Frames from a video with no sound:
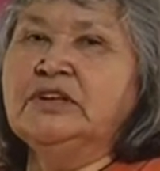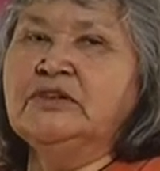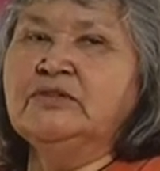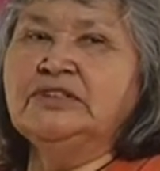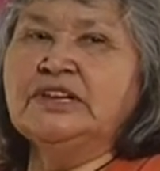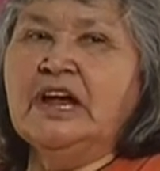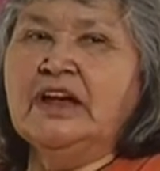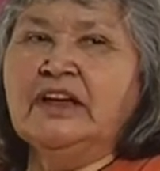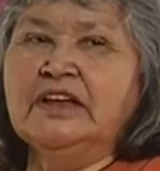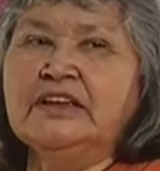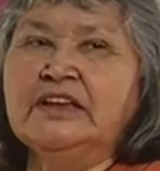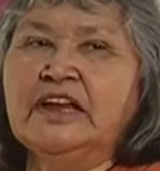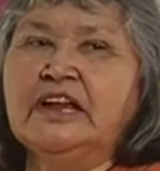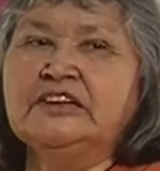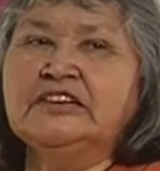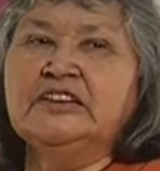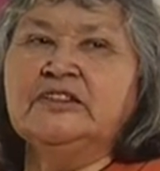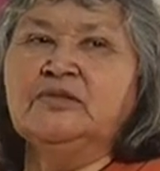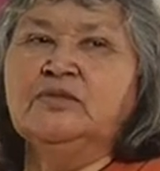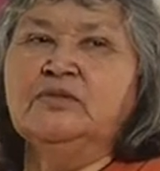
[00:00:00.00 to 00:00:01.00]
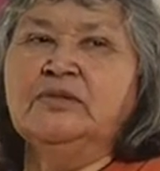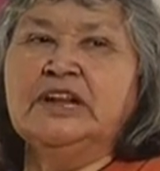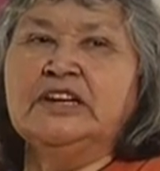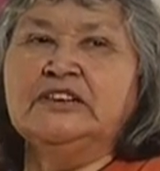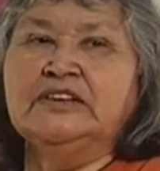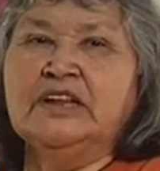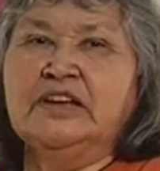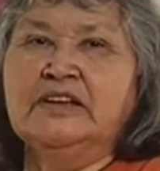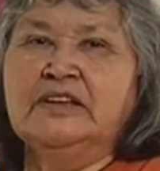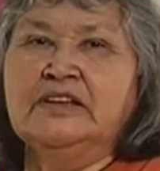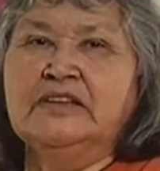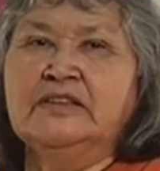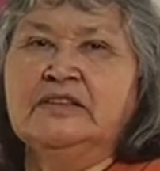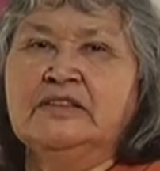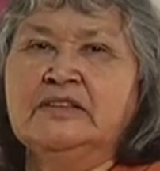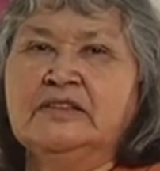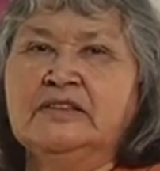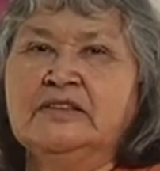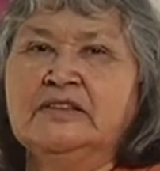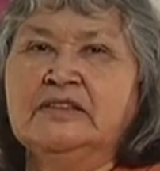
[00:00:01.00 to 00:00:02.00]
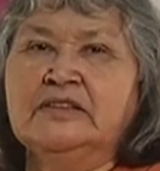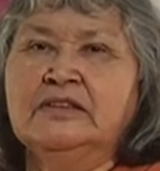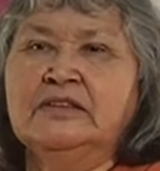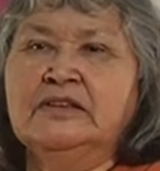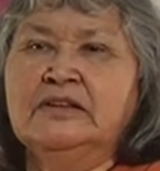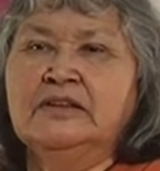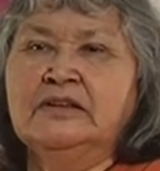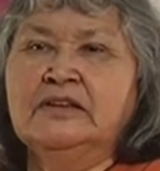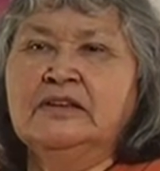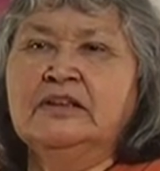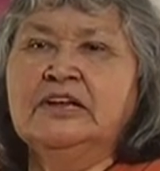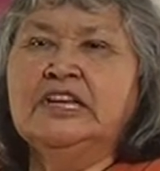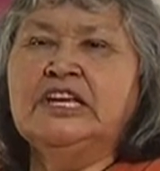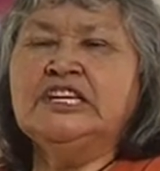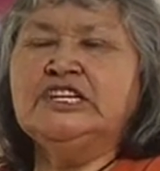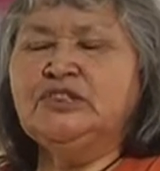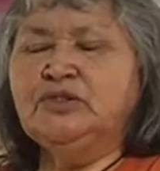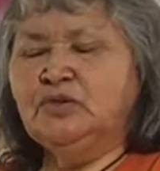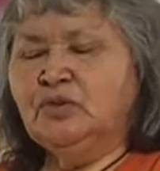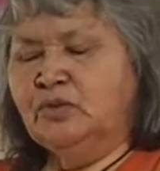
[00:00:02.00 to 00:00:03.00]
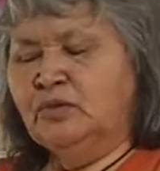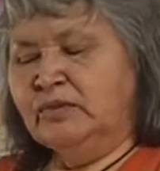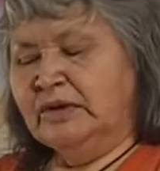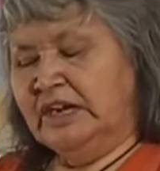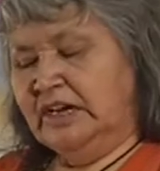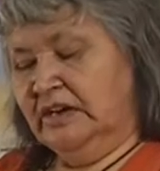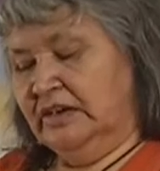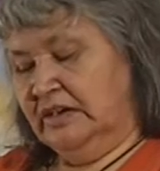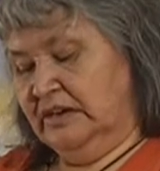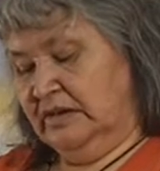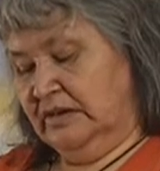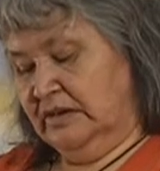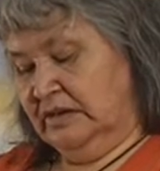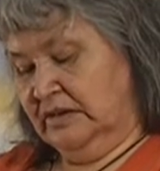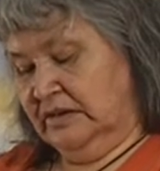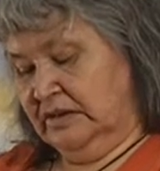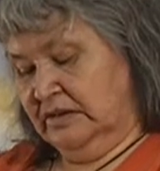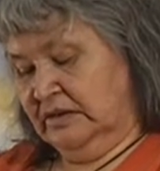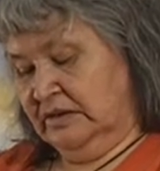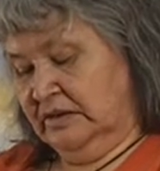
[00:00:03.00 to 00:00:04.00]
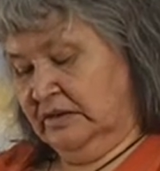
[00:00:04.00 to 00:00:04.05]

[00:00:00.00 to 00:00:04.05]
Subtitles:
The glow of happiness is subtle, but people can see it in you.